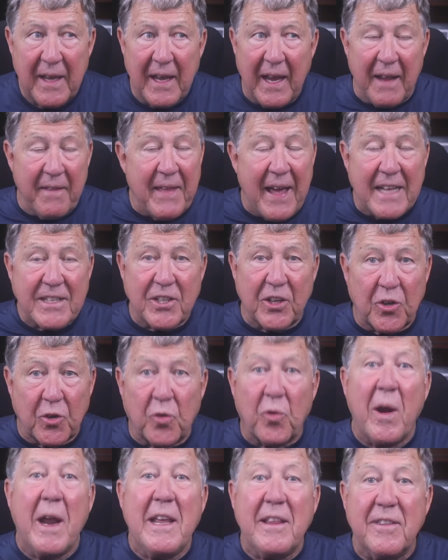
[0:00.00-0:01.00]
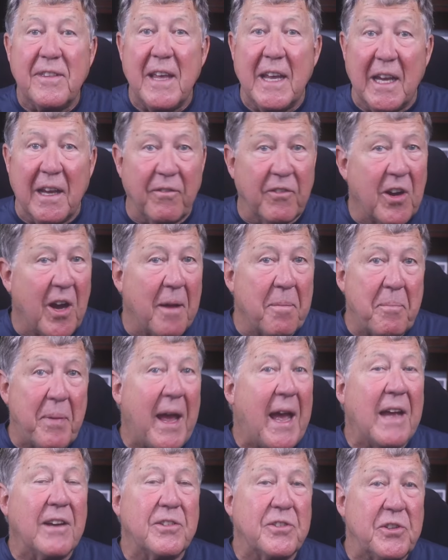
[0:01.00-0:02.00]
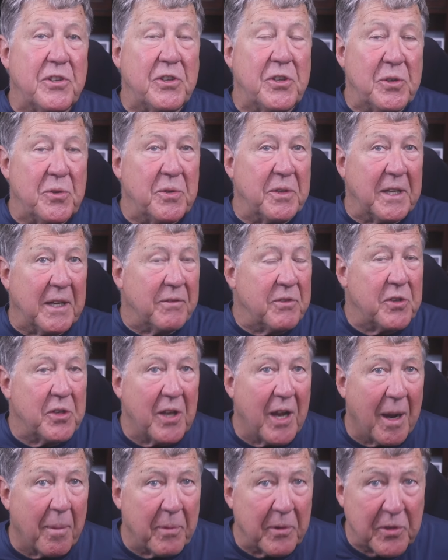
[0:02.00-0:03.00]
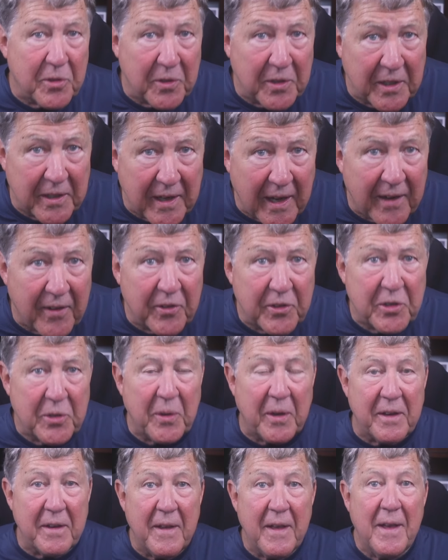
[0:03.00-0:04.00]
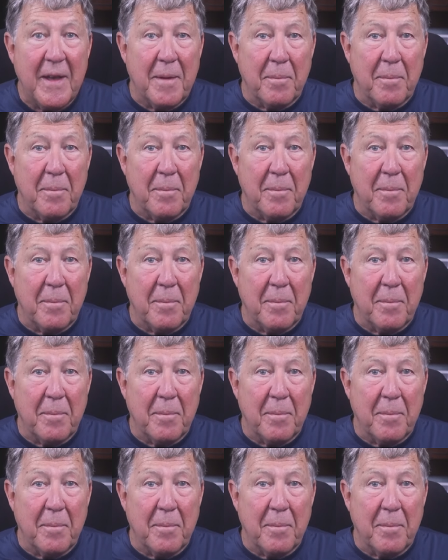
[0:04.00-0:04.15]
And that's a great thing. If God passions you and gives you the opportunity to do it,